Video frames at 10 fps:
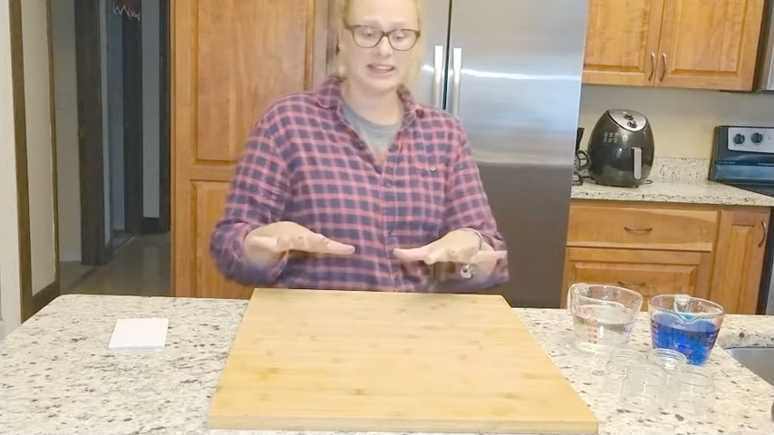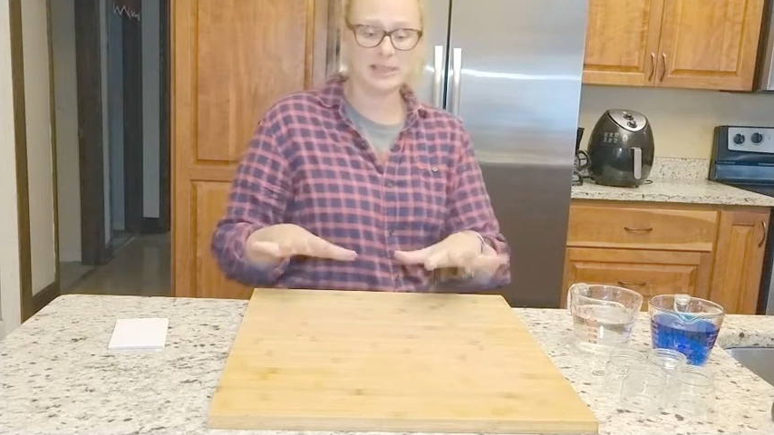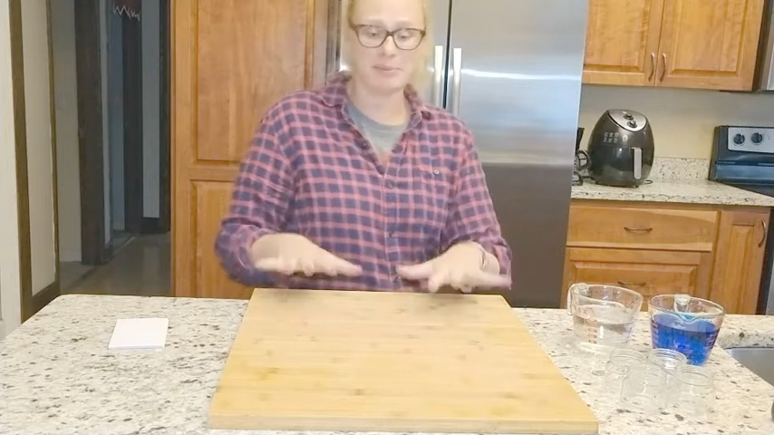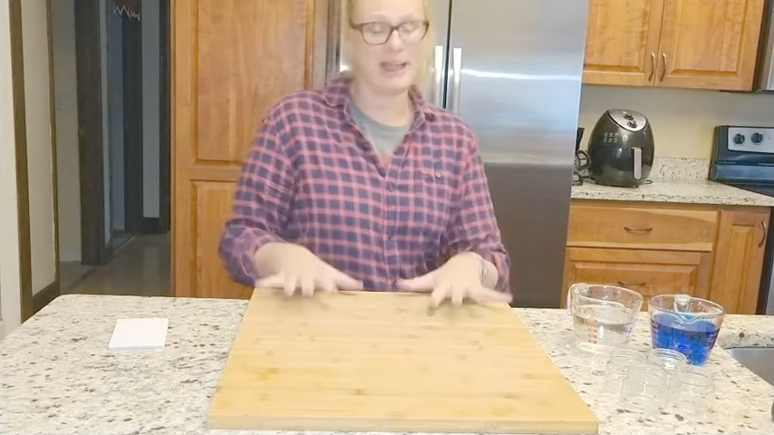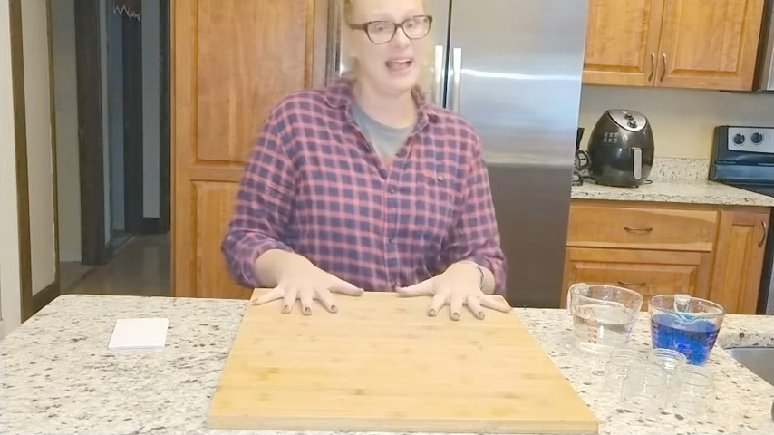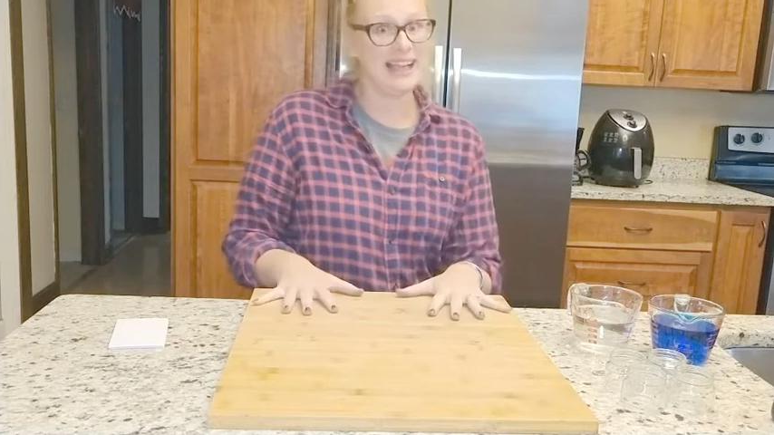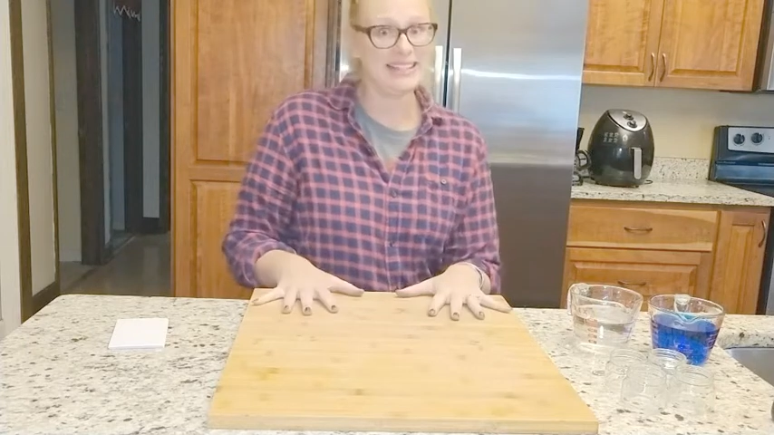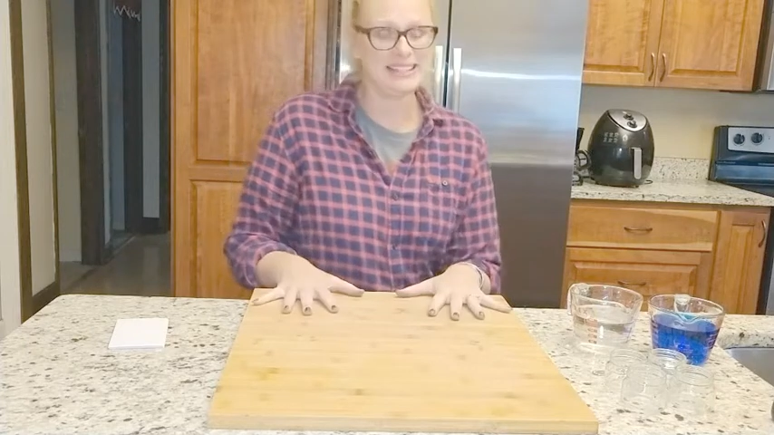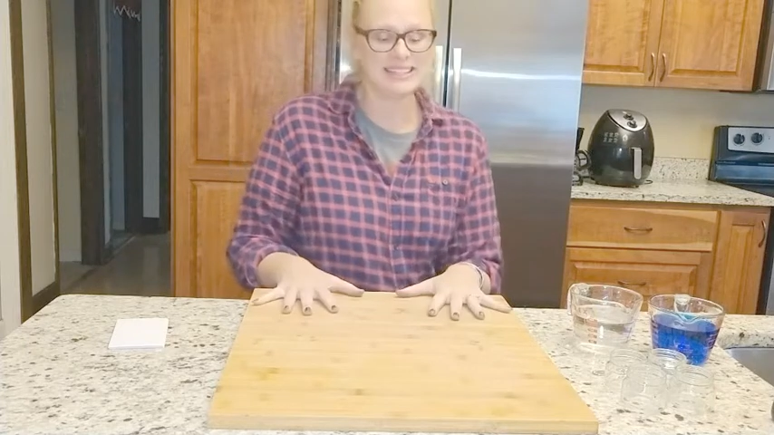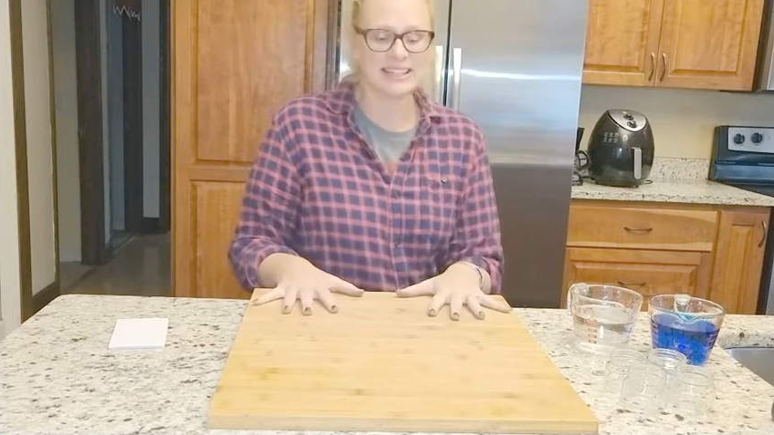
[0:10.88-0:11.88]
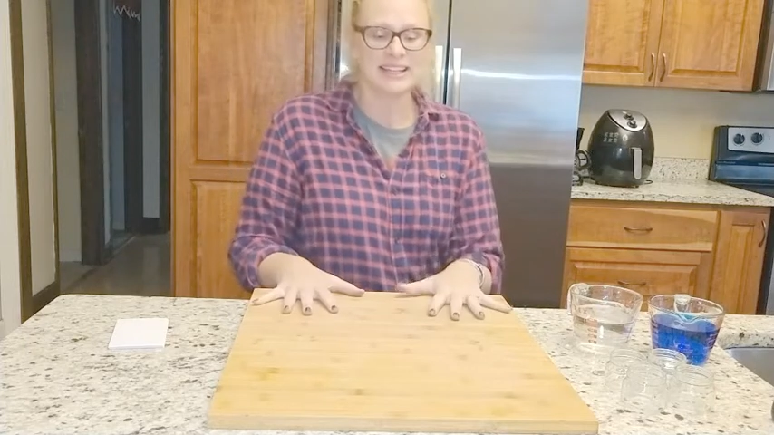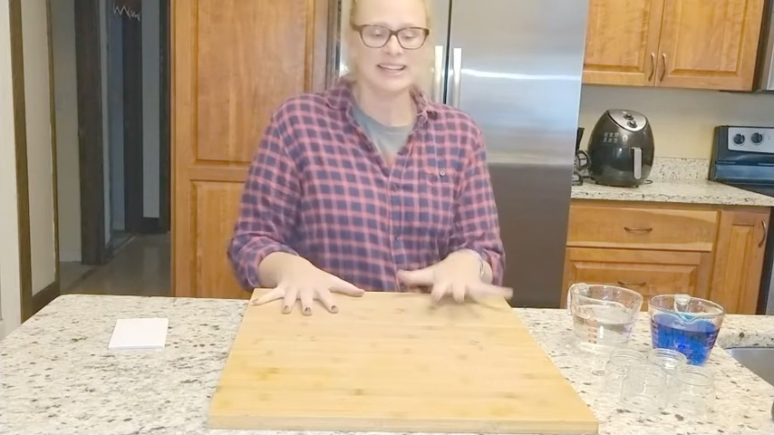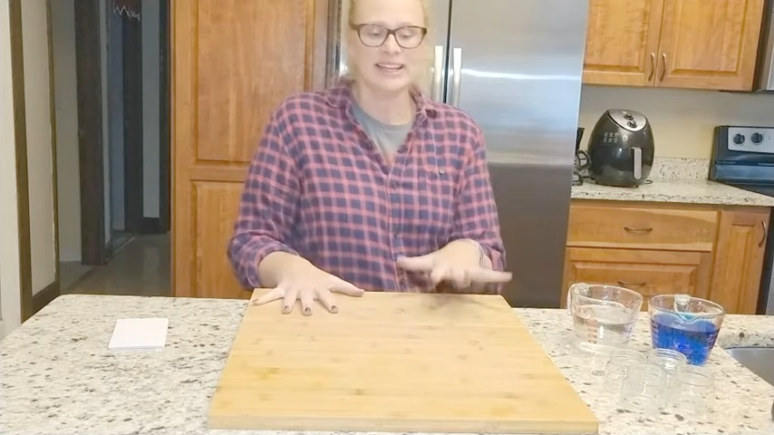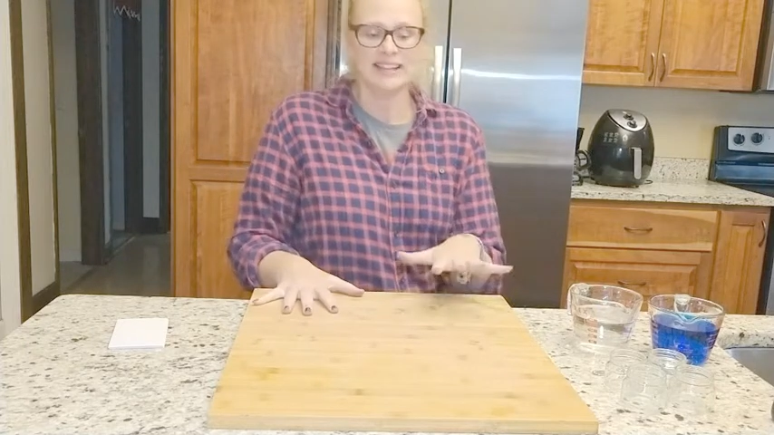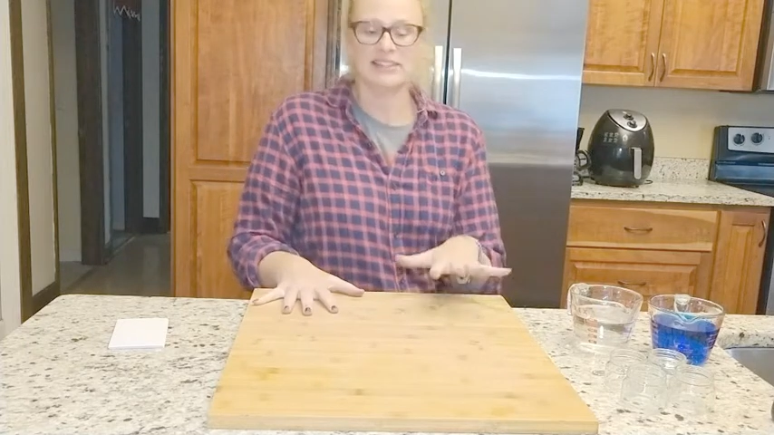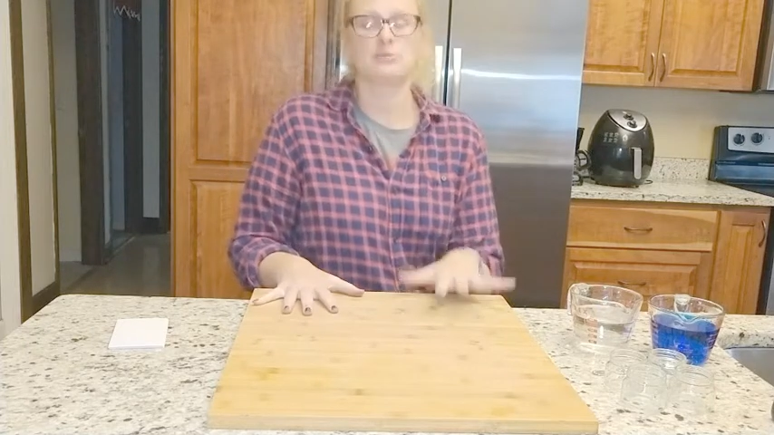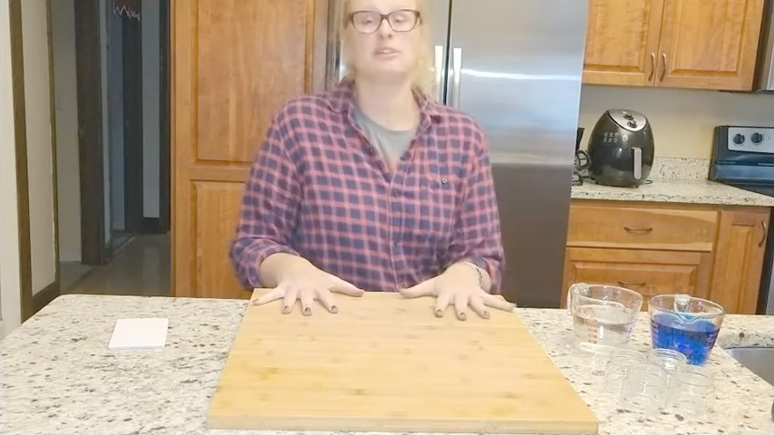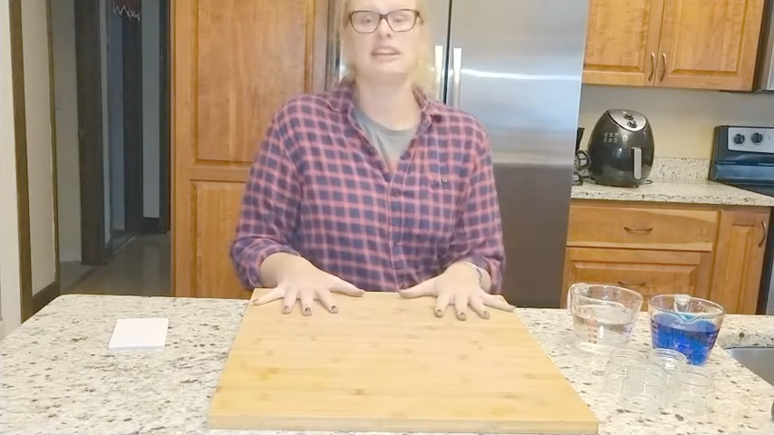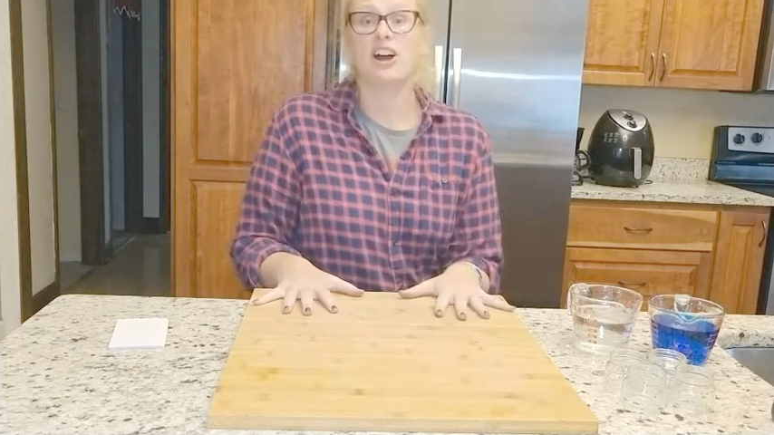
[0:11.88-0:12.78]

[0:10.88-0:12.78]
in the past that's really